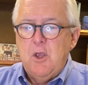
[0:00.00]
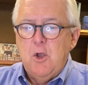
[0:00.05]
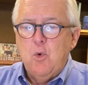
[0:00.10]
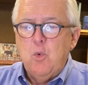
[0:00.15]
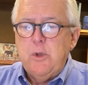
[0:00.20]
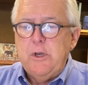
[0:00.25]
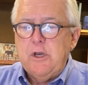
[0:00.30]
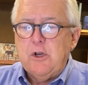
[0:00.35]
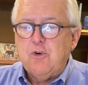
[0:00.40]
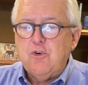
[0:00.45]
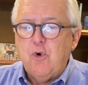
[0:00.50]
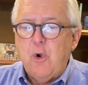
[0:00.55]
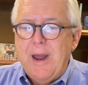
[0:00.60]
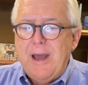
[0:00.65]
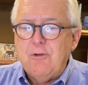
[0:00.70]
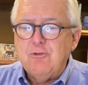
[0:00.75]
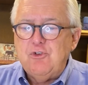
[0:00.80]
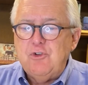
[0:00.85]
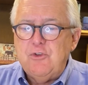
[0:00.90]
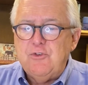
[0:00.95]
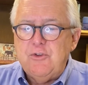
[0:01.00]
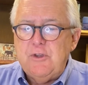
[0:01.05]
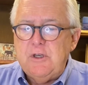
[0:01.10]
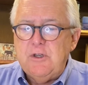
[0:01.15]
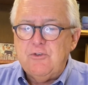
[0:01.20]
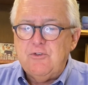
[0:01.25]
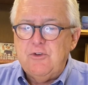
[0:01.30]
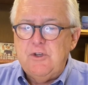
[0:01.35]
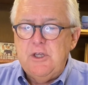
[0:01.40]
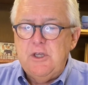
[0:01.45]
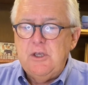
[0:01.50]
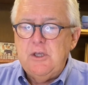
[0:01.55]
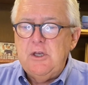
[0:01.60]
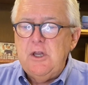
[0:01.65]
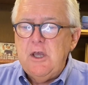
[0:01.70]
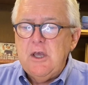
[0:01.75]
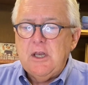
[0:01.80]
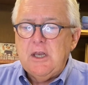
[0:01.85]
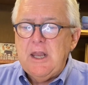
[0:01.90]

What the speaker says: When it crouches in its den,